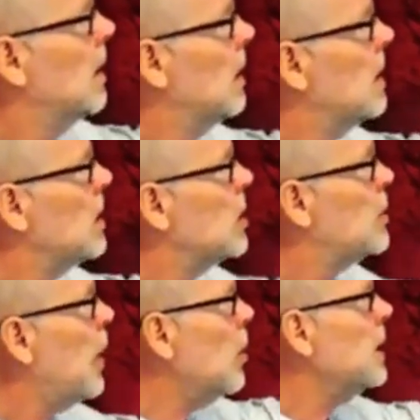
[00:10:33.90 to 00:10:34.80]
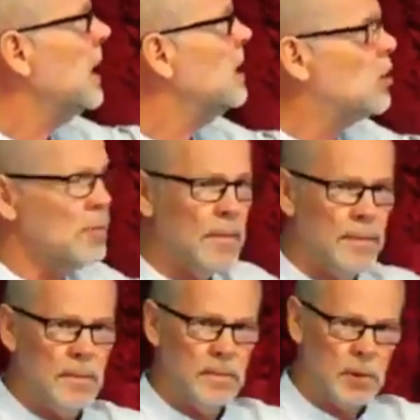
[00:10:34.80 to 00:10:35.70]
spoke into
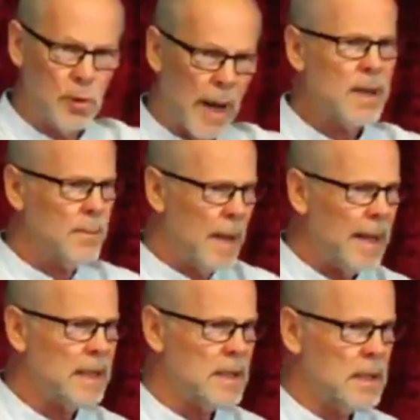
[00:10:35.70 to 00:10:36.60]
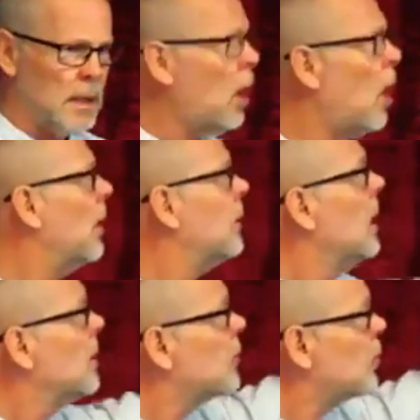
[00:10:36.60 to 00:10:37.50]
created man's life
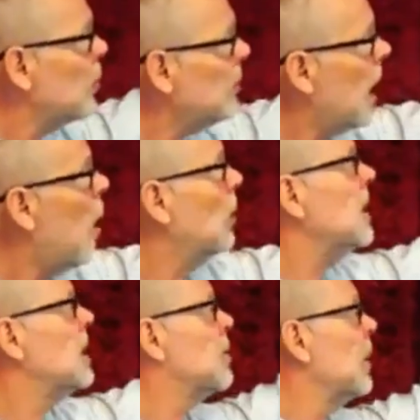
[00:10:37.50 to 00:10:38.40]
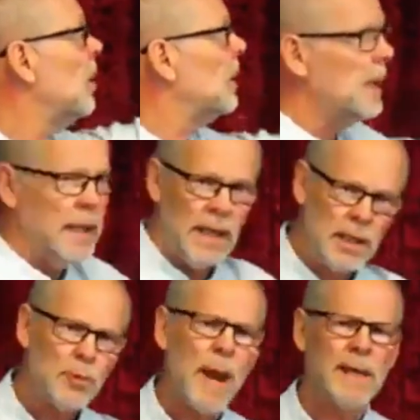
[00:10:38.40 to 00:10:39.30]
through the Holy Spirit
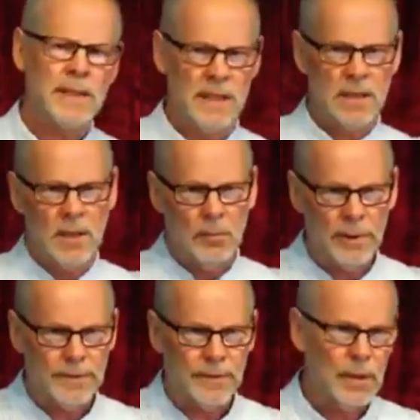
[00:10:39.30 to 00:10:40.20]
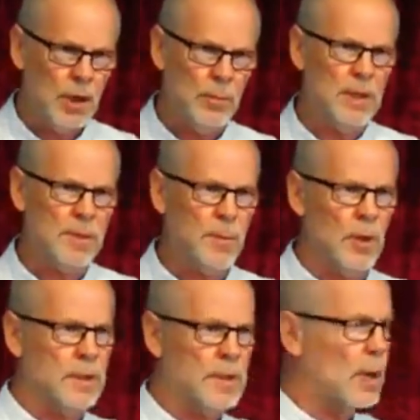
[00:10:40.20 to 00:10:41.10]
interacting with the human spirit.
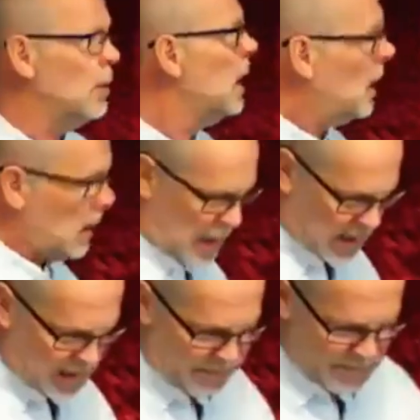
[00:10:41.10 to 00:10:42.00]
So 1